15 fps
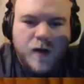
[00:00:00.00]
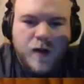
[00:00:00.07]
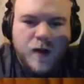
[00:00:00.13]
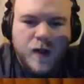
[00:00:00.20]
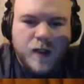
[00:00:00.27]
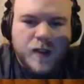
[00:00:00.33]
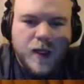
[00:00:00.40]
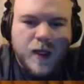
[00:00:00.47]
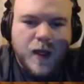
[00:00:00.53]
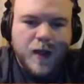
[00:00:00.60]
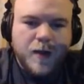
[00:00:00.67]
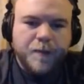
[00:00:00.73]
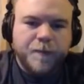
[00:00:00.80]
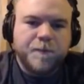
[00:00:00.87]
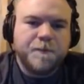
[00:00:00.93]
that's
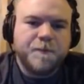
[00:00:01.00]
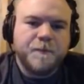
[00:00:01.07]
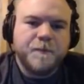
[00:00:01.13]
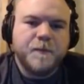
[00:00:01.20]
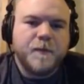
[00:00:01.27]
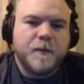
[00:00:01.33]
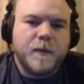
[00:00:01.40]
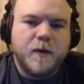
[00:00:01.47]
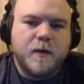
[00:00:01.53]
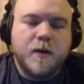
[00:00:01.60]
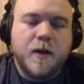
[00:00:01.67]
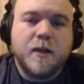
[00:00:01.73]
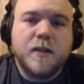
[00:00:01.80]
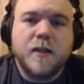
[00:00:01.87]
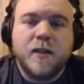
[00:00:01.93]
game.
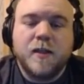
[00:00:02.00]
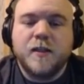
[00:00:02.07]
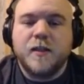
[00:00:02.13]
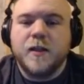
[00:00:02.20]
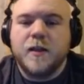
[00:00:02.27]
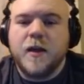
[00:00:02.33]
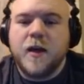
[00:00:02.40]
Nice and easy.